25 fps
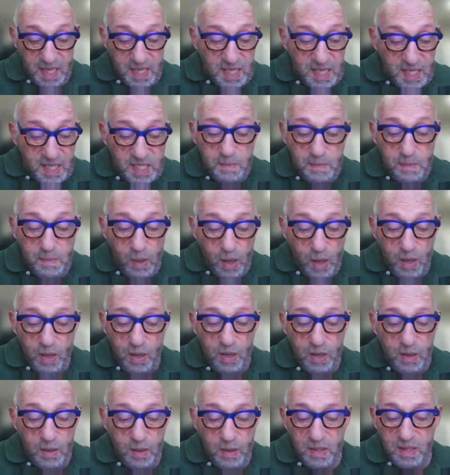The
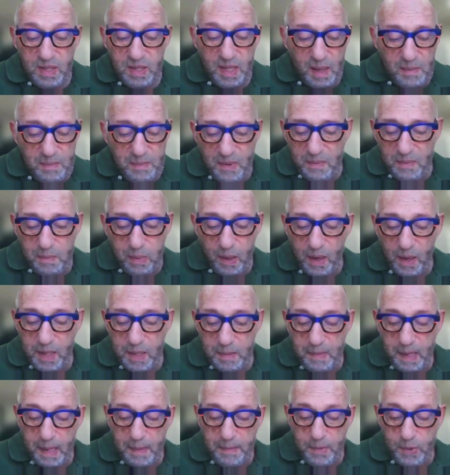small number of party
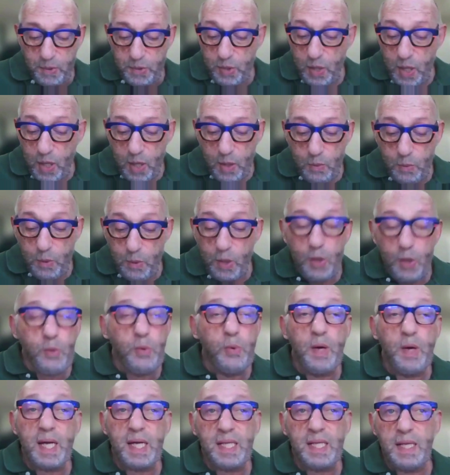members were
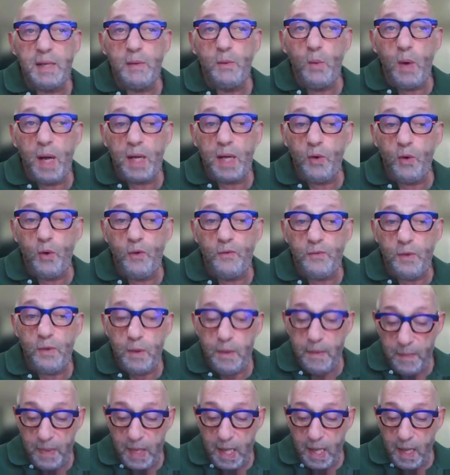quickly won
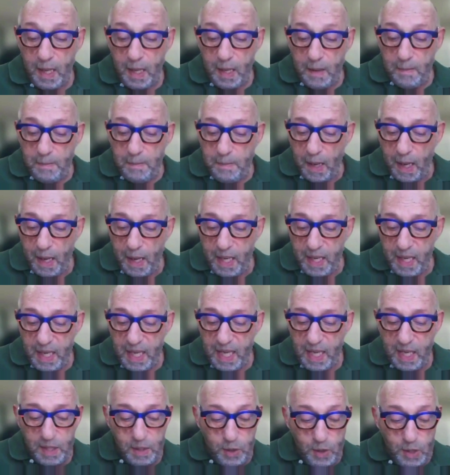over by
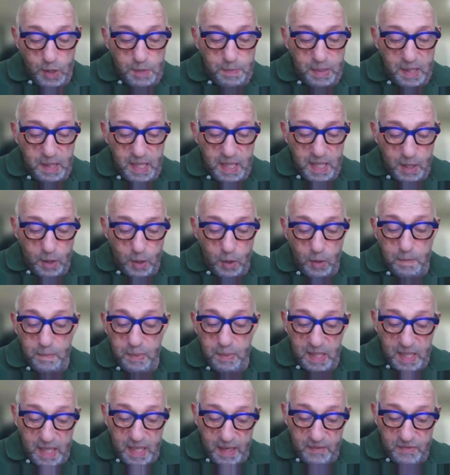Hitler's political
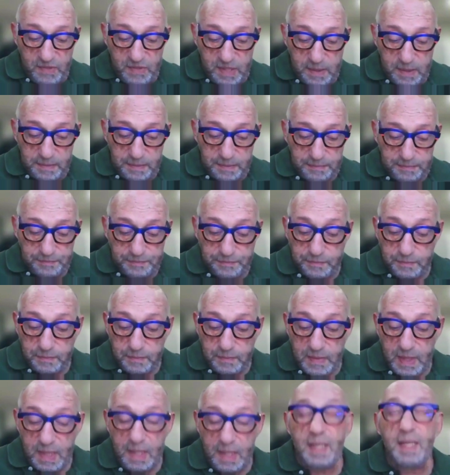beliefs.
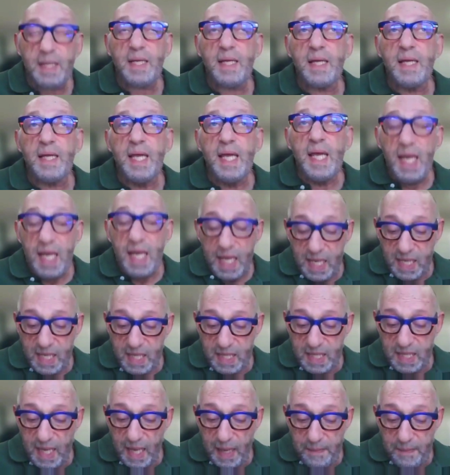In
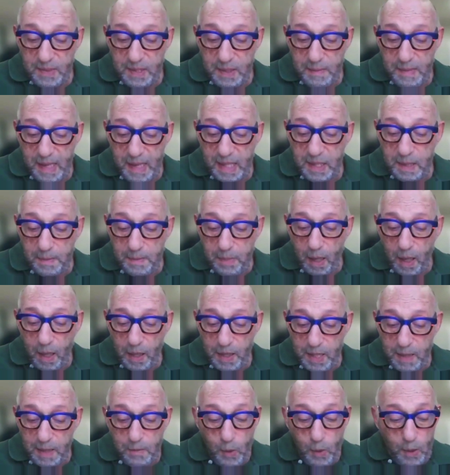an attempt to make the
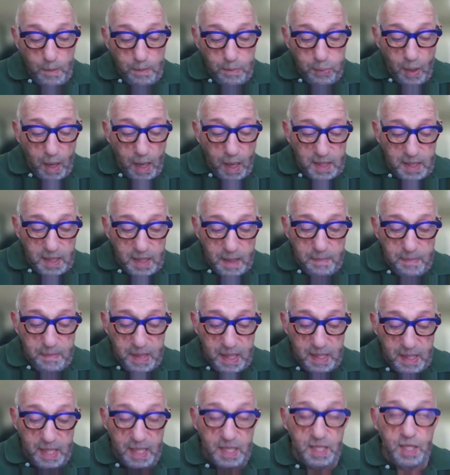party more broadly
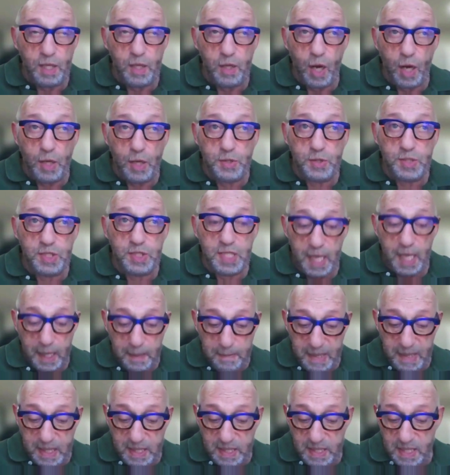appealing to larger
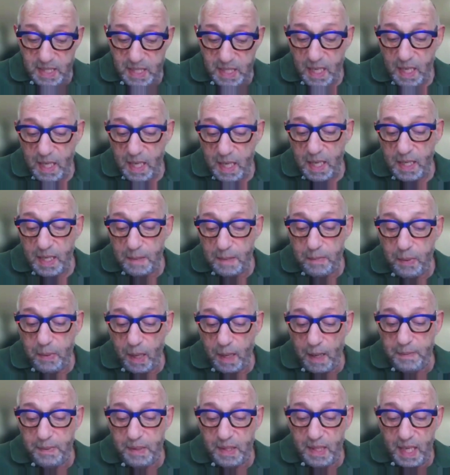segments of the
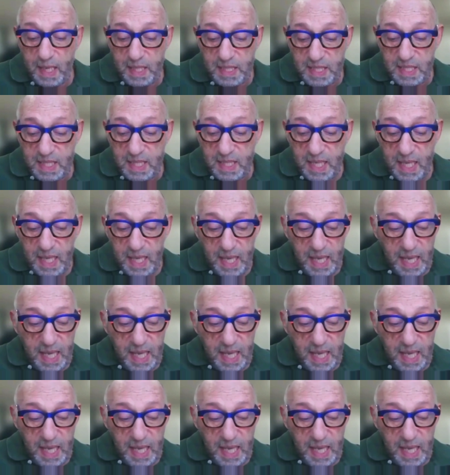population,